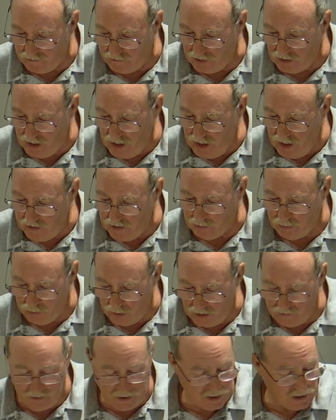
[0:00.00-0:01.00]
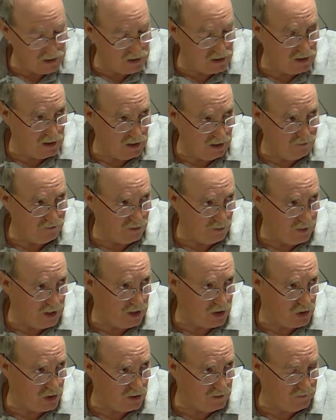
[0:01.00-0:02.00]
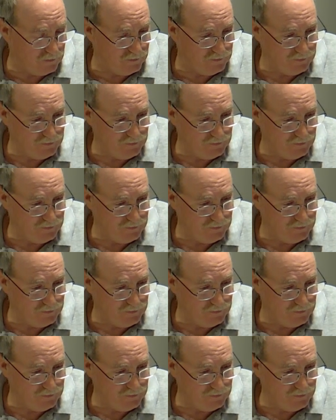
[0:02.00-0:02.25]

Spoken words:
of the previous information.